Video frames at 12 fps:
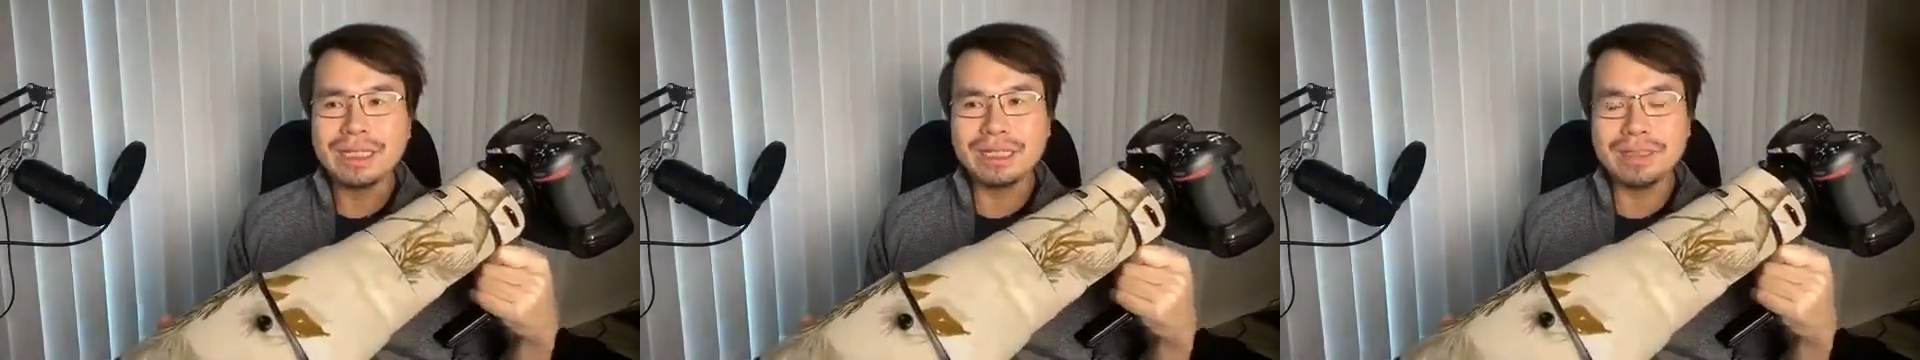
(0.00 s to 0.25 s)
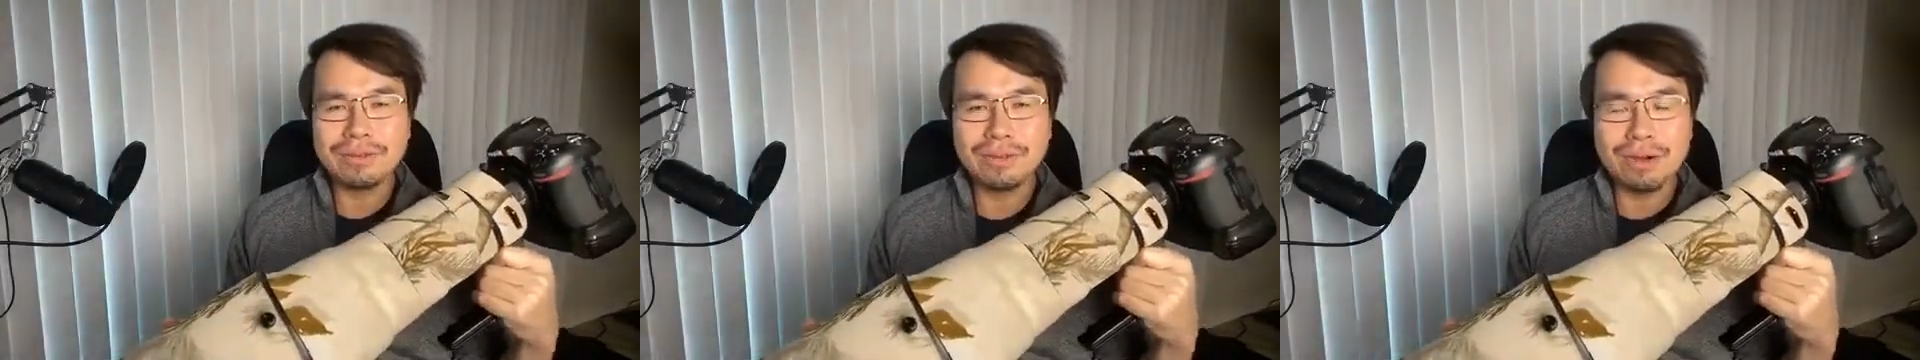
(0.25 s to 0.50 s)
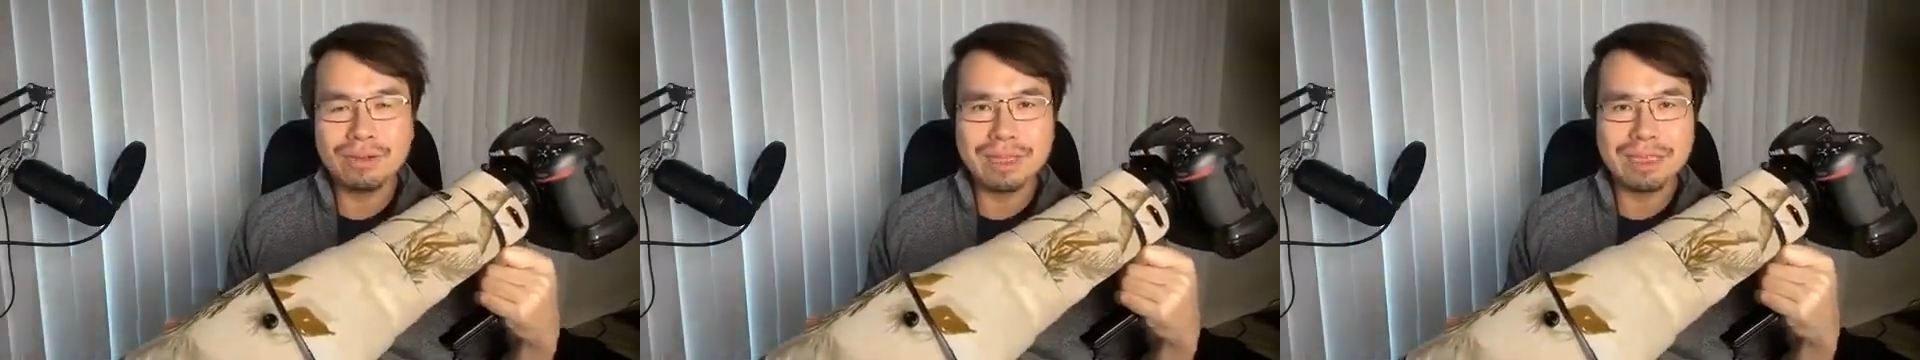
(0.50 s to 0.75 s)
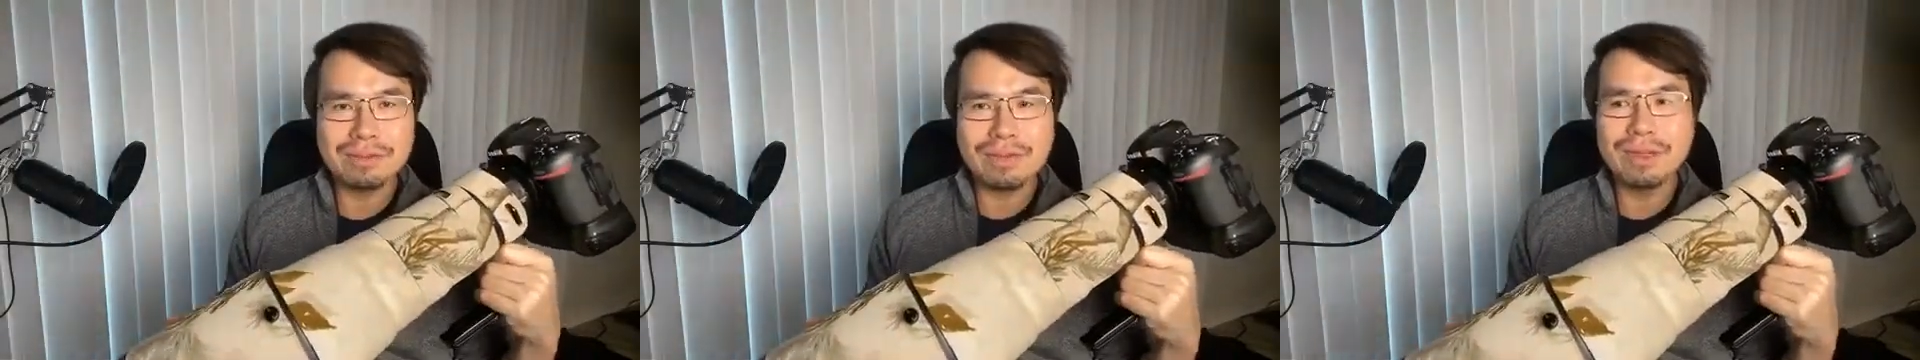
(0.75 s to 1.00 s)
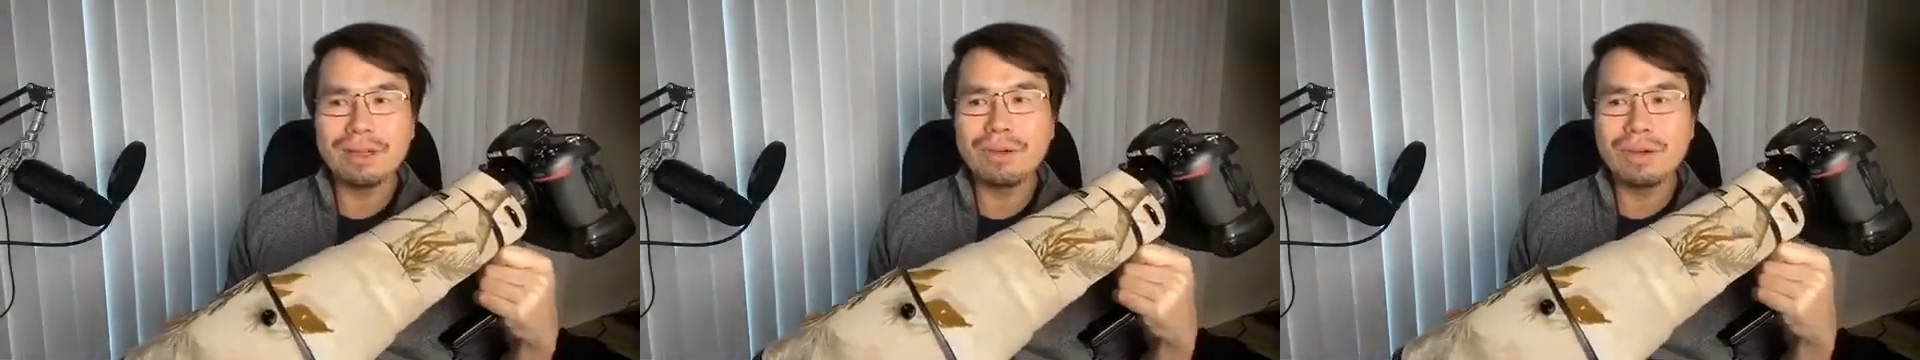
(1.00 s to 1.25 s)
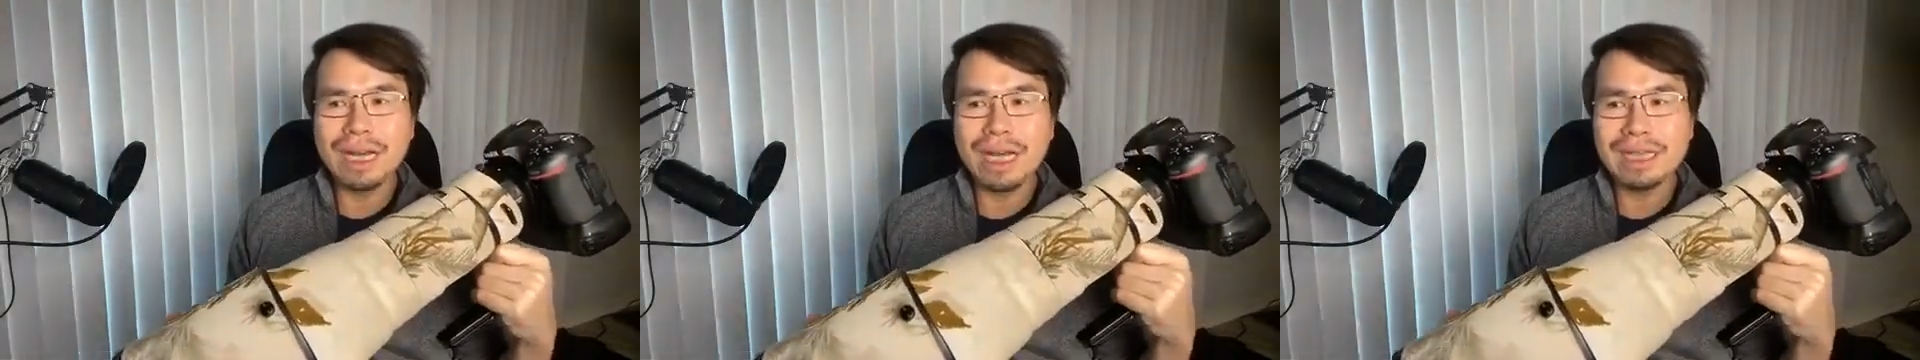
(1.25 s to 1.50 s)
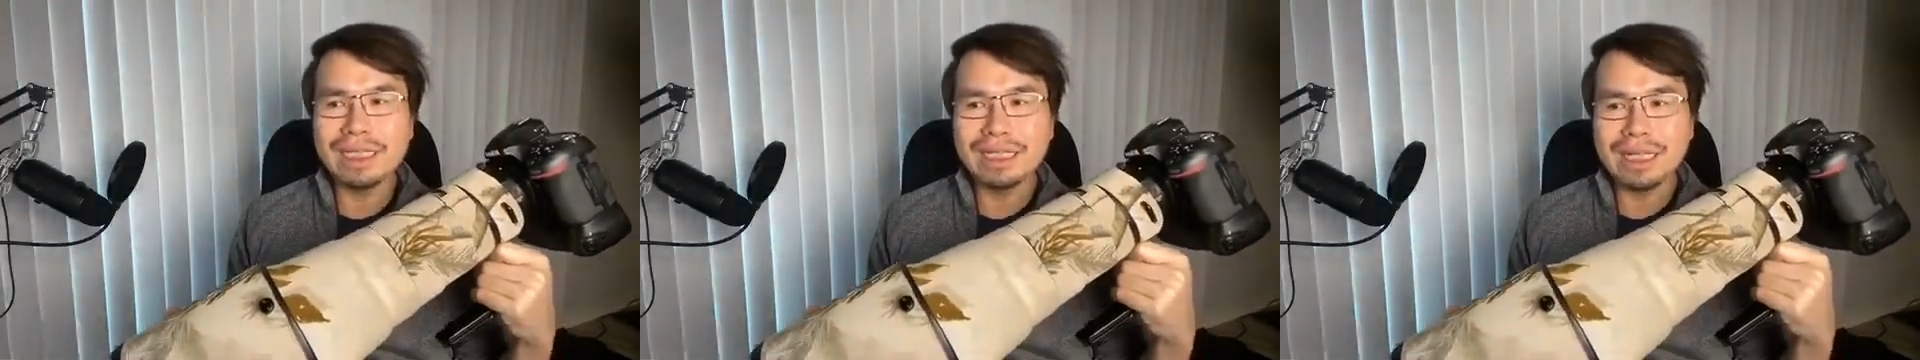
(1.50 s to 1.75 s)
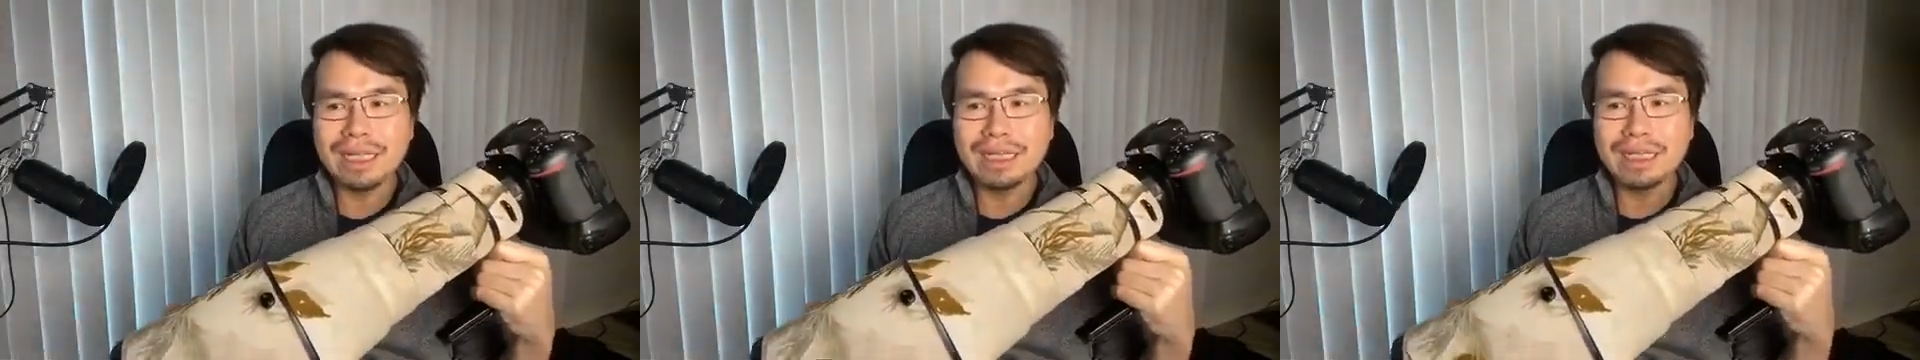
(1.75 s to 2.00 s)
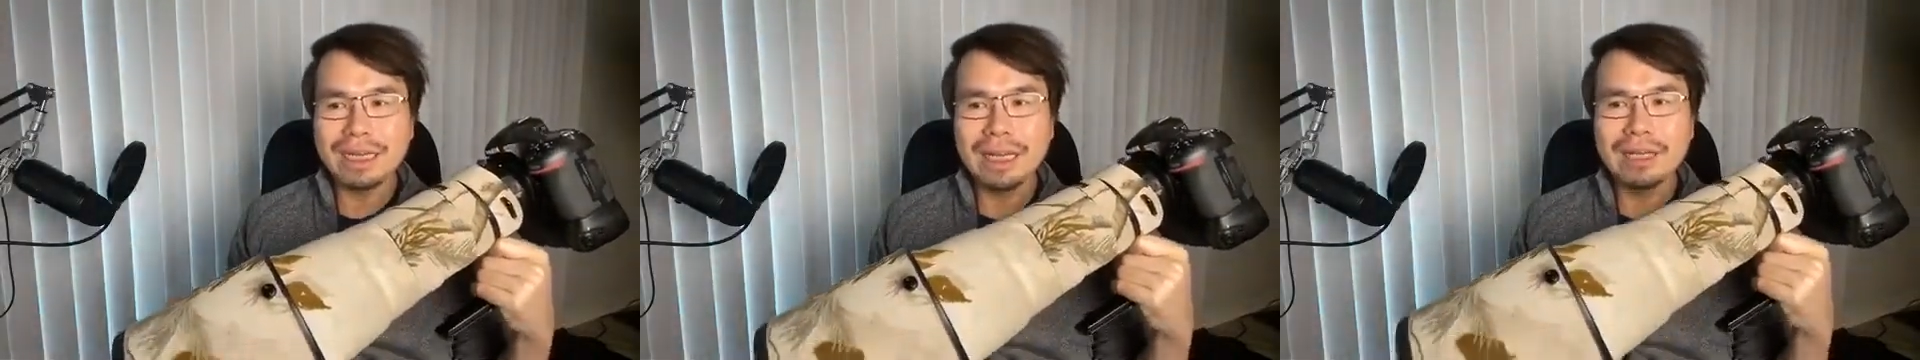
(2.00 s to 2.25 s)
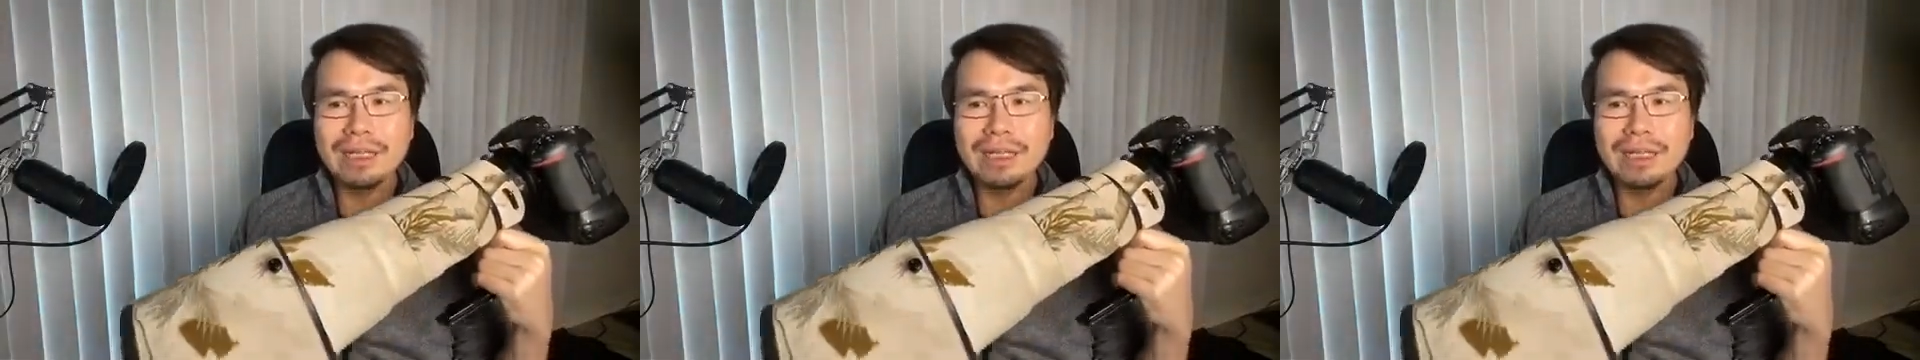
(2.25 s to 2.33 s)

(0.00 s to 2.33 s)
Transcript: in the forest, very low light, and